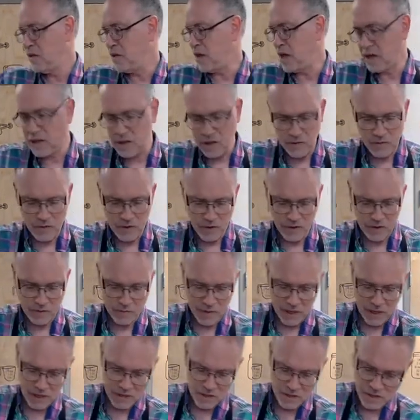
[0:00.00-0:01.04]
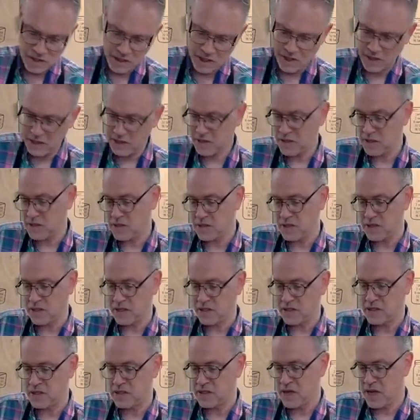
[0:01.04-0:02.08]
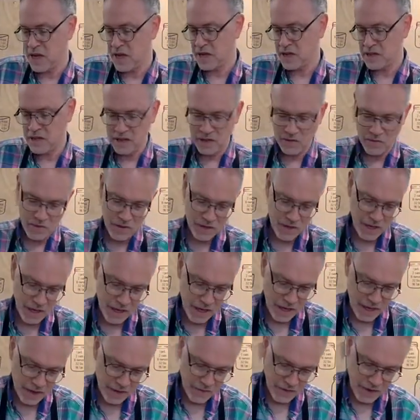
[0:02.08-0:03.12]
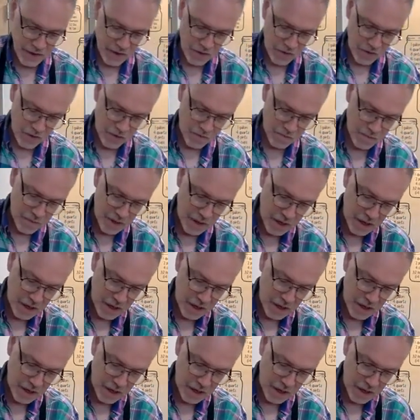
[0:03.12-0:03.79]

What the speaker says: thank you very much. And this is exactly what I have at home.